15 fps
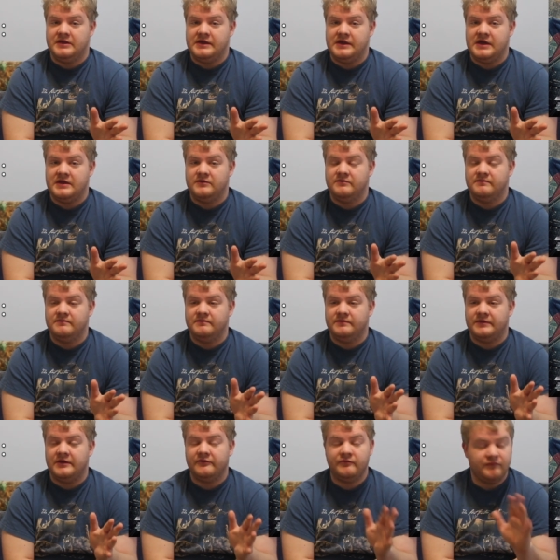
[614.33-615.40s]
and
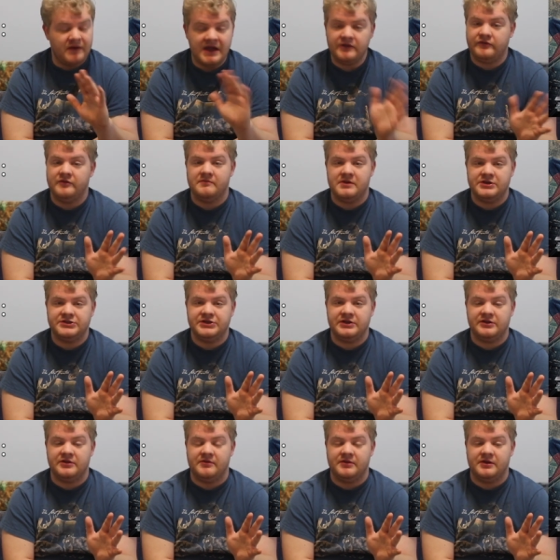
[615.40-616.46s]
there's way too much
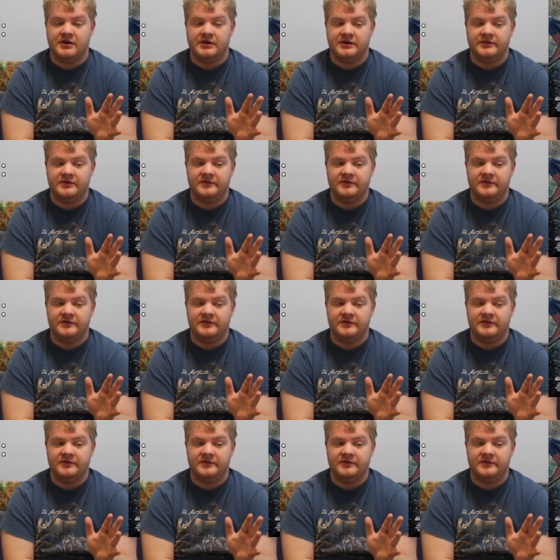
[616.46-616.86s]
shit going on in